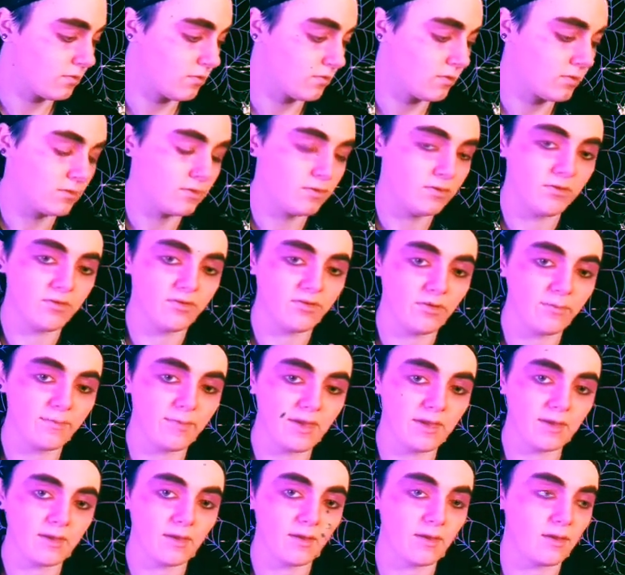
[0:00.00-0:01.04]
use our pink
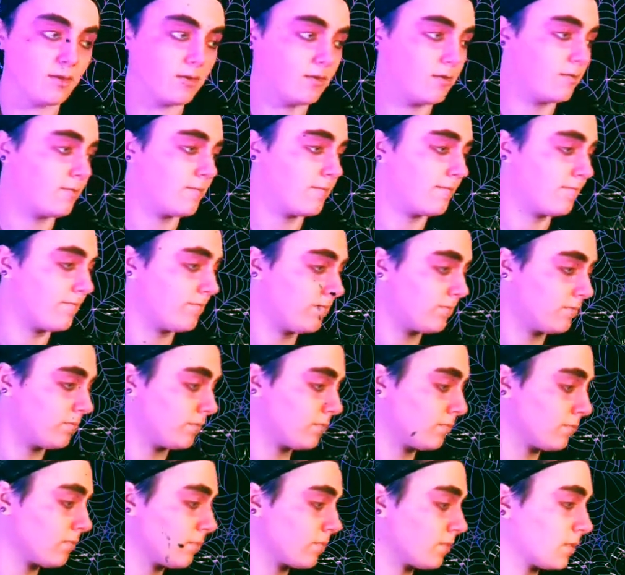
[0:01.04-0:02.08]
again.
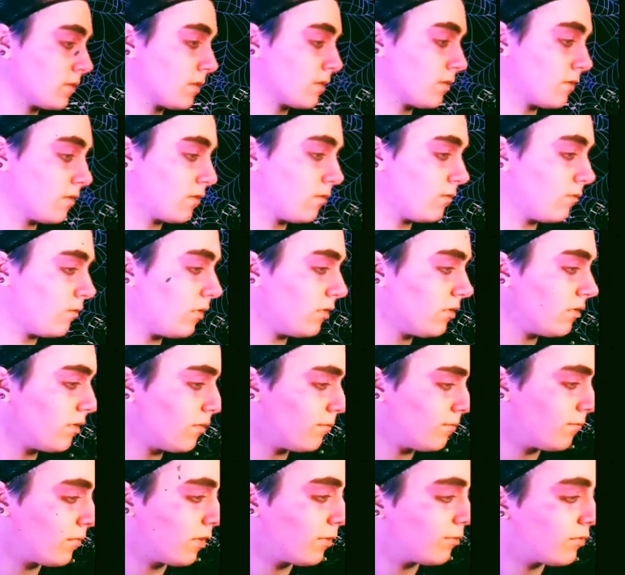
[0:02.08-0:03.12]
Where did
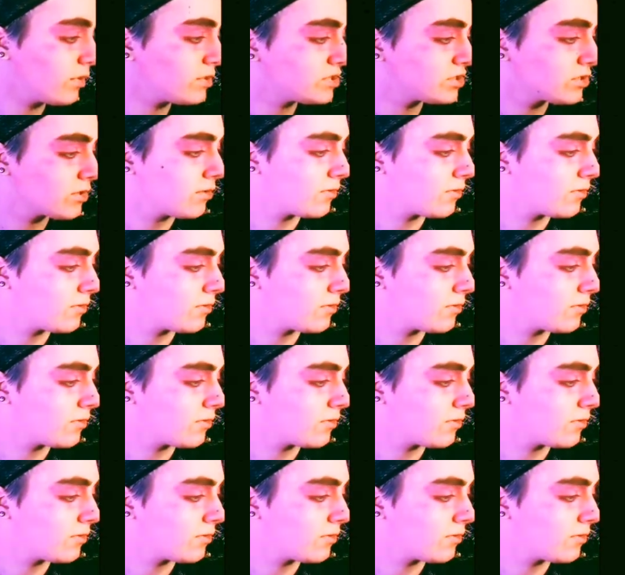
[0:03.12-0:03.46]
my brush go?